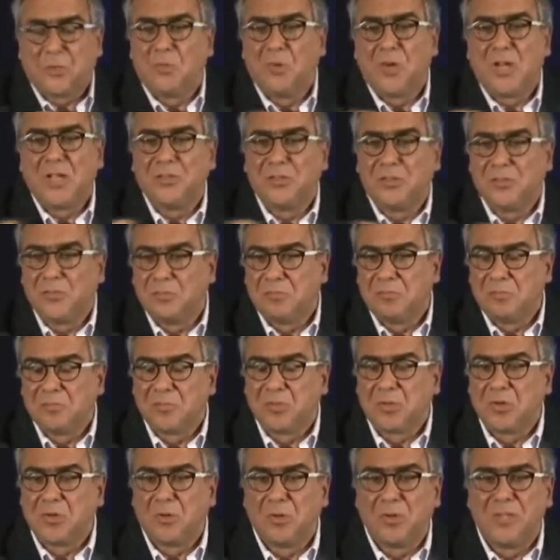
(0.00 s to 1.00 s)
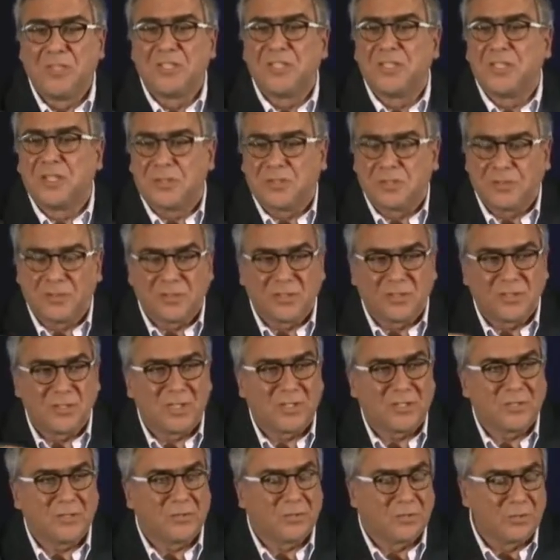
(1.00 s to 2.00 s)
random coincidence
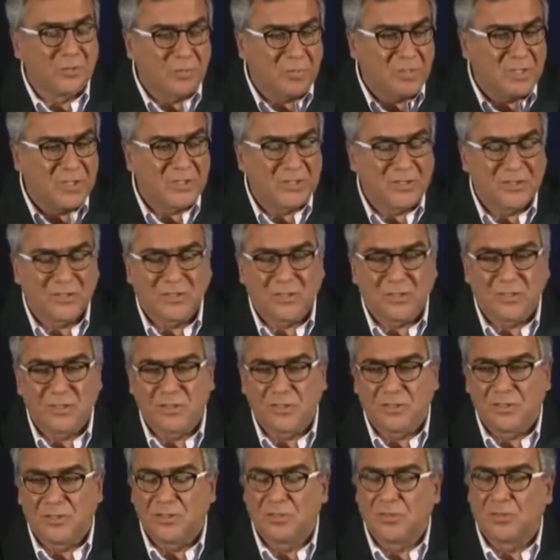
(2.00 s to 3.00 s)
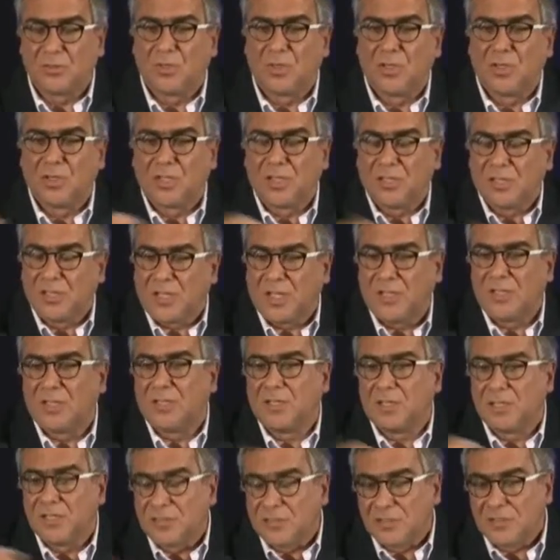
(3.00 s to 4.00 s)
that the patient starts on this drug and
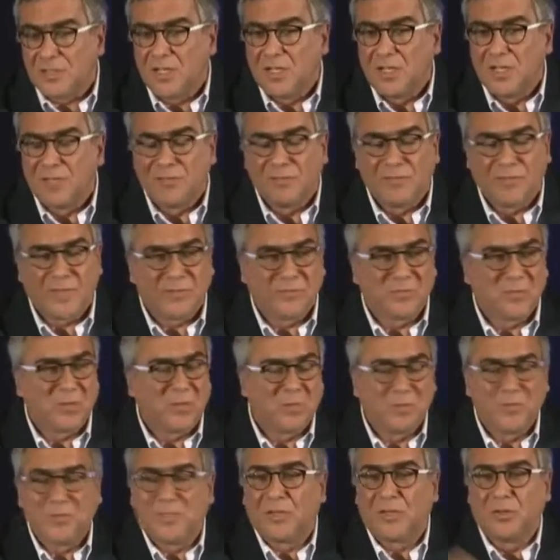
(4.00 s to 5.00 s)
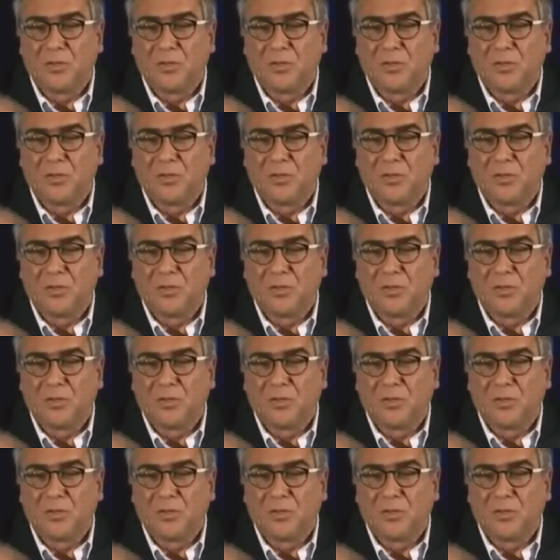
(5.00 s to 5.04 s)
has a valve problem?